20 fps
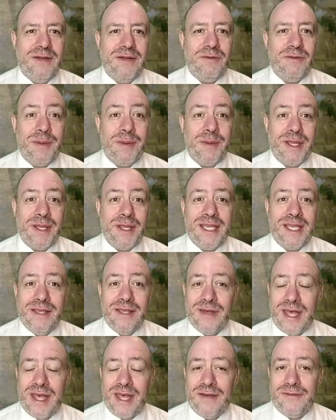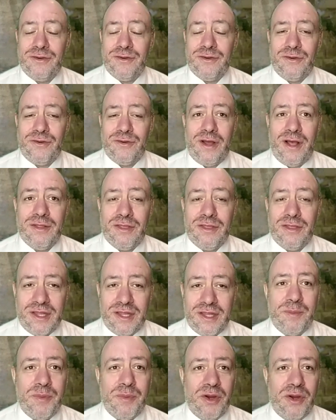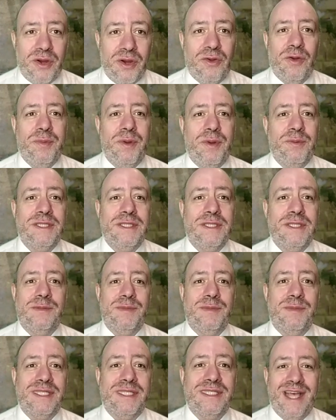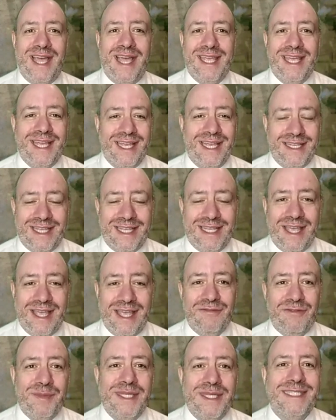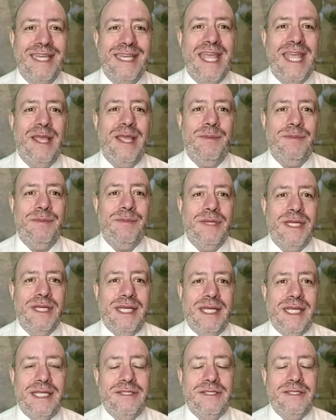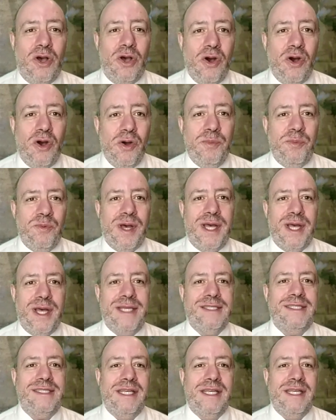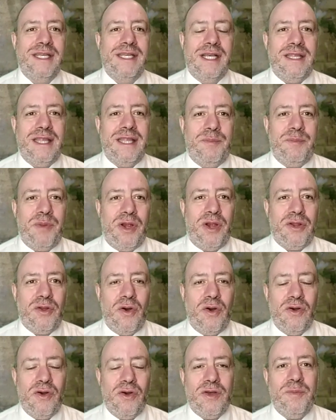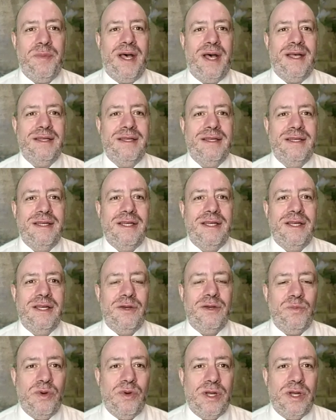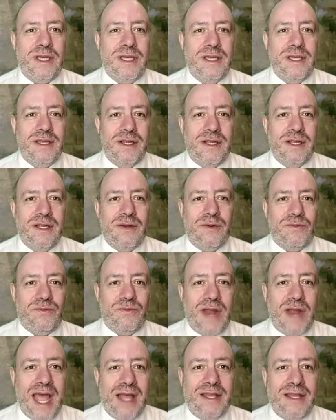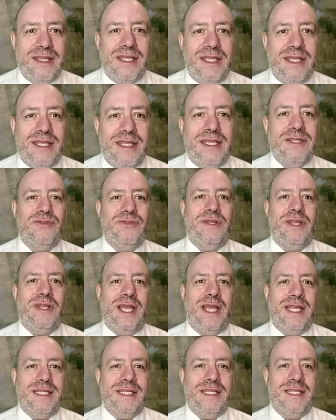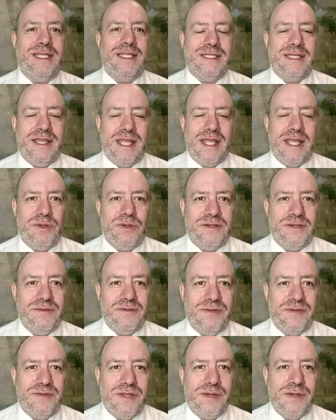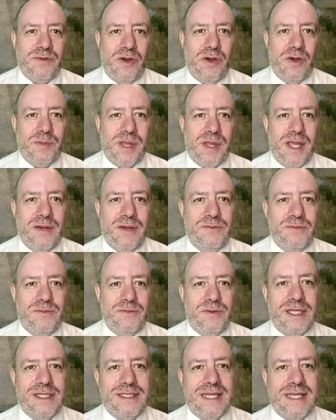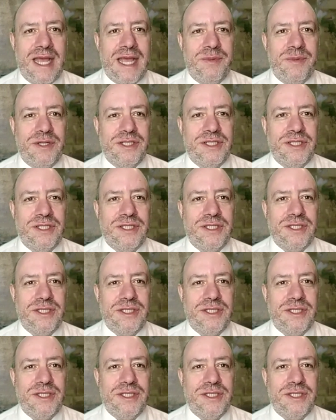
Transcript: Rabbi Akiva, after all, thought that Bar Kokhba was the Messiah and gave him his name. His hope was that Bar Kokhba would rally the Israelites and they would defeat Rome and reestablish